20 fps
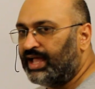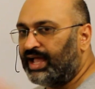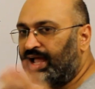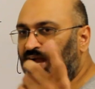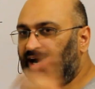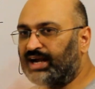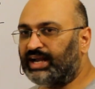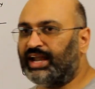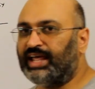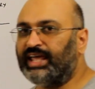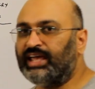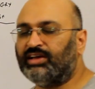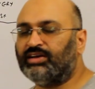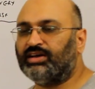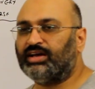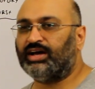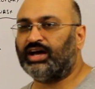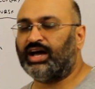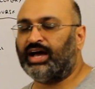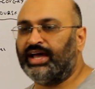And
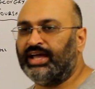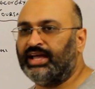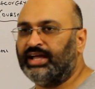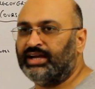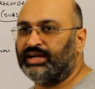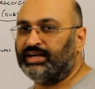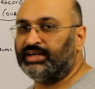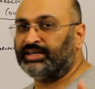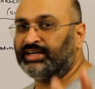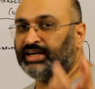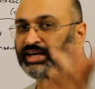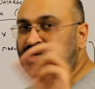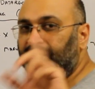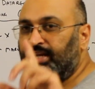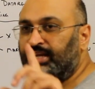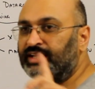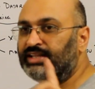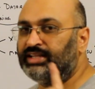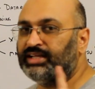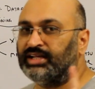like I did
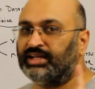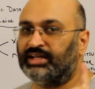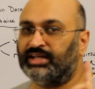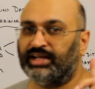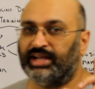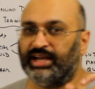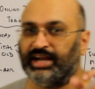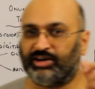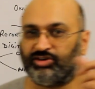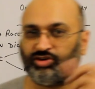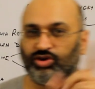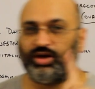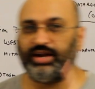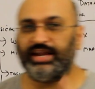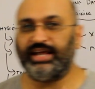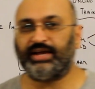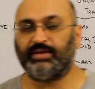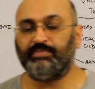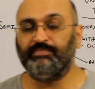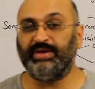in the
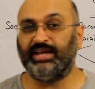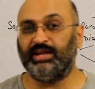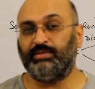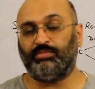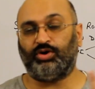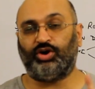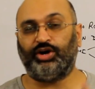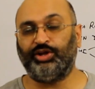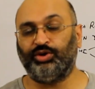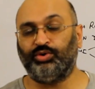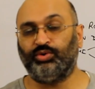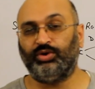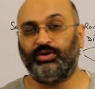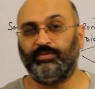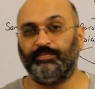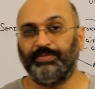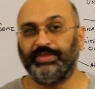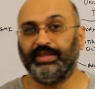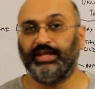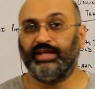electronic main
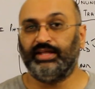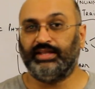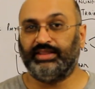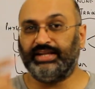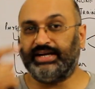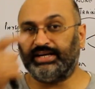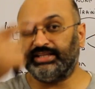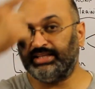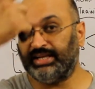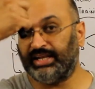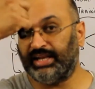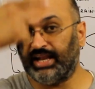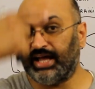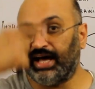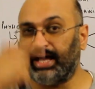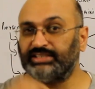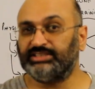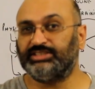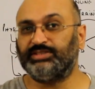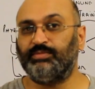module, that the
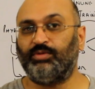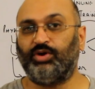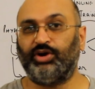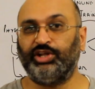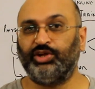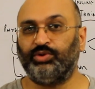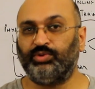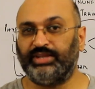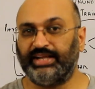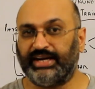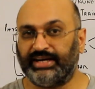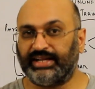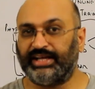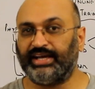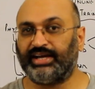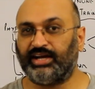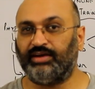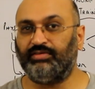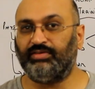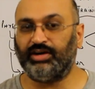last module that
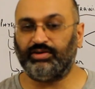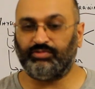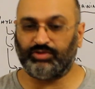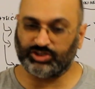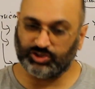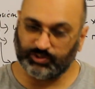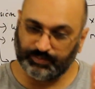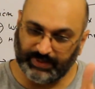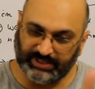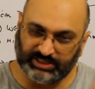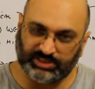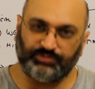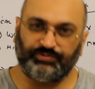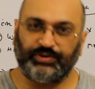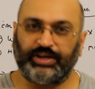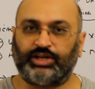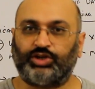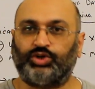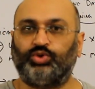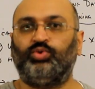I covered was
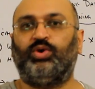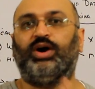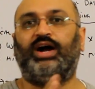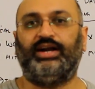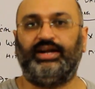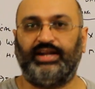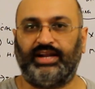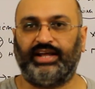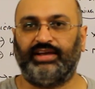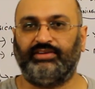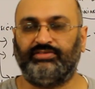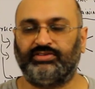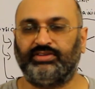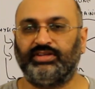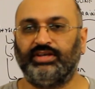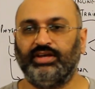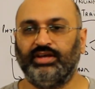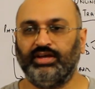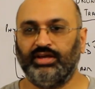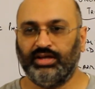specific to hard
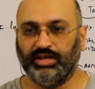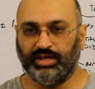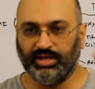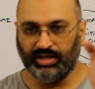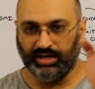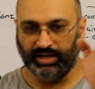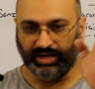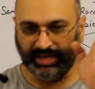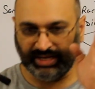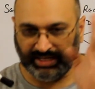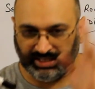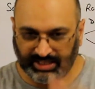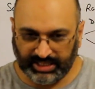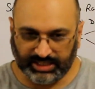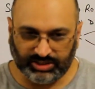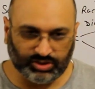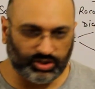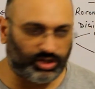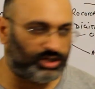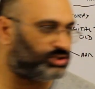drives. In
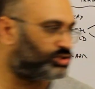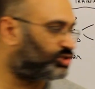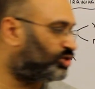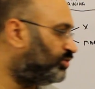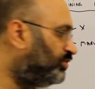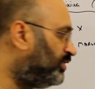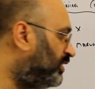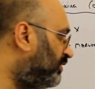this also